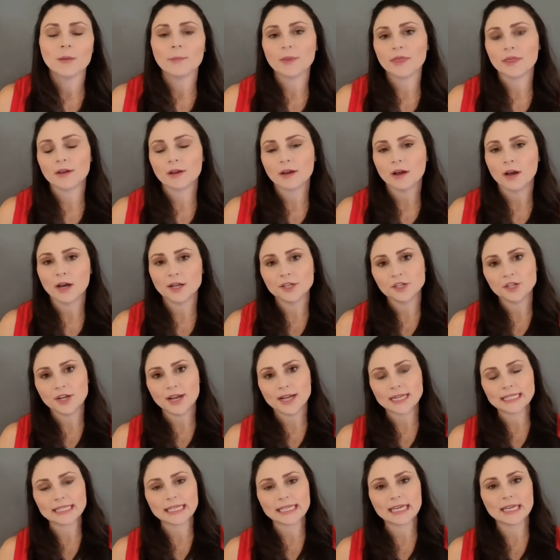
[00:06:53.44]
But the
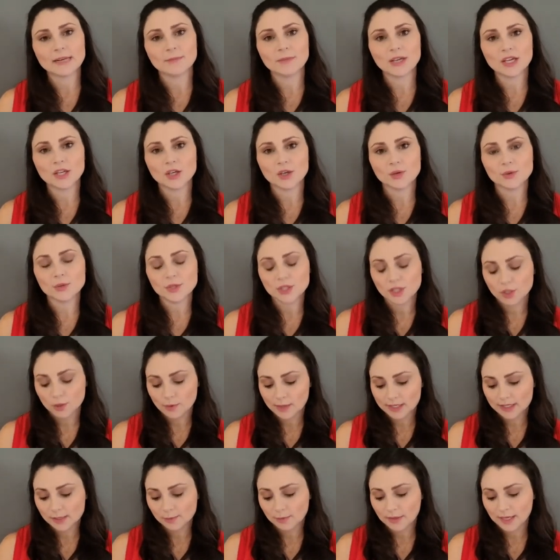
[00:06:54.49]
contract can be used to
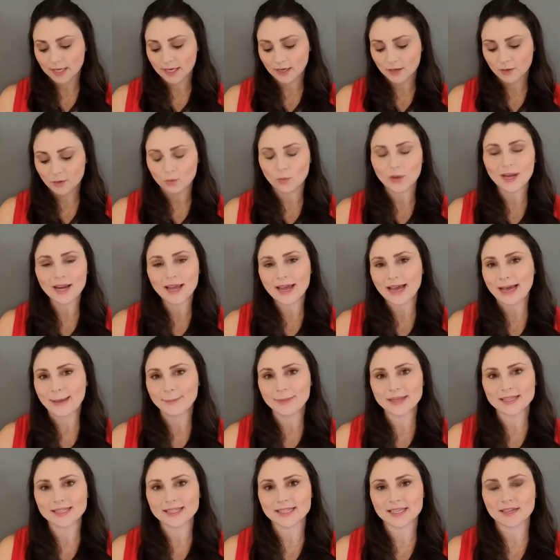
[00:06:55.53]
explain what
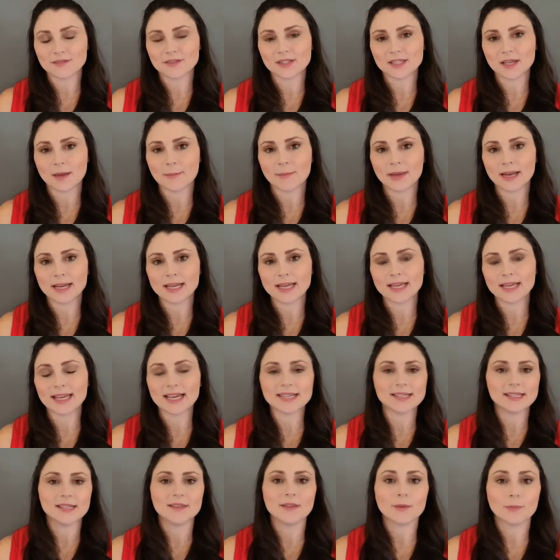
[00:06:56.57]
happens if somebody
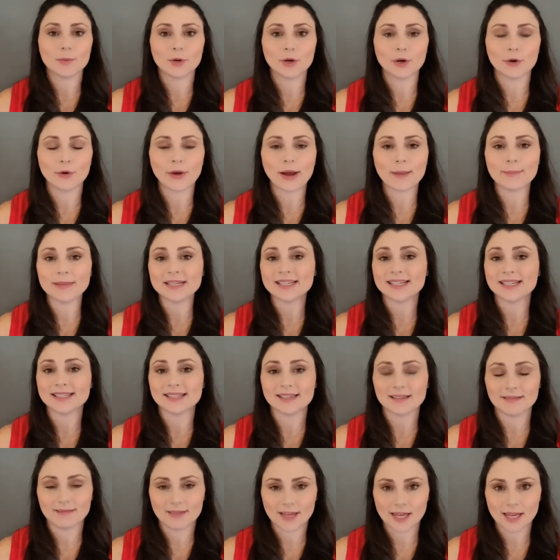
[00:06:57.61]
gets in the program and
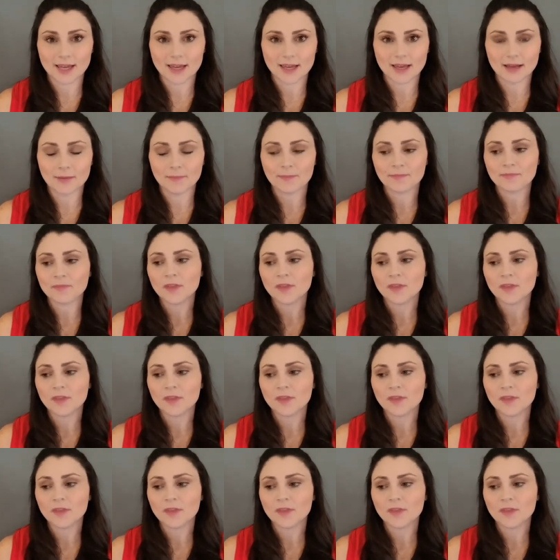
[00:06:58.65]
doesn't like it.